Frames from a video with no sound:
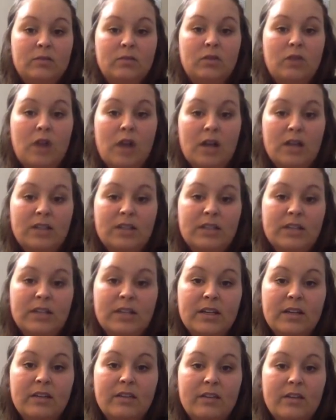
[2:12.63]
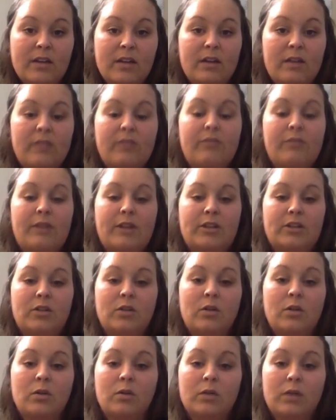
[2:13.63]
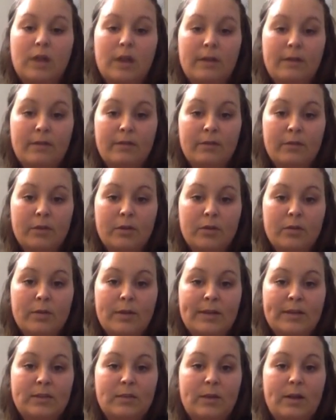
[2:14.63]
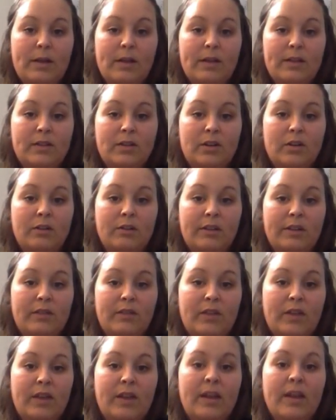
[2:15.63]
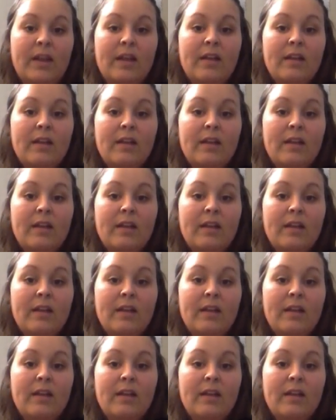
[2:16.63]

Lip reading: crossing the threshold of the room, as well as her leaving